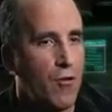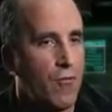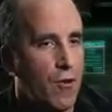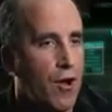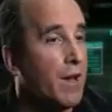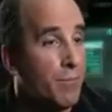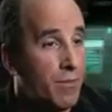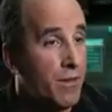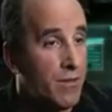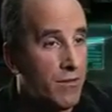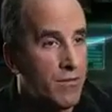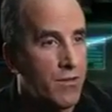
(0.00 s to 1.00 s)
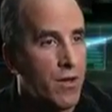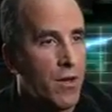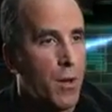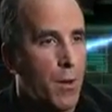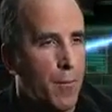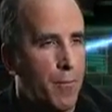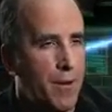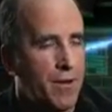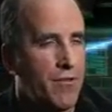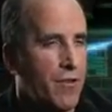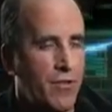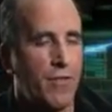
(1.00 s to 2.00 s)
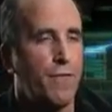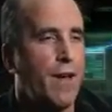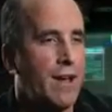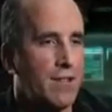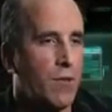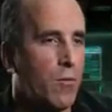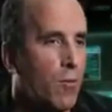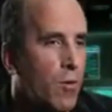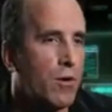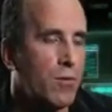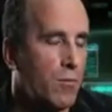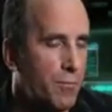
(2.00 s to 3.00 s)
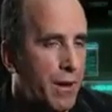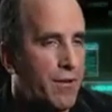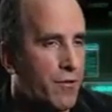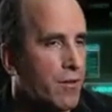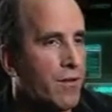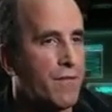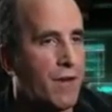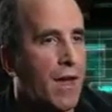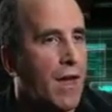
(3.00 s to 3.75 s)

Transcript: overhype this, but just the fact that we're working with Petroglyph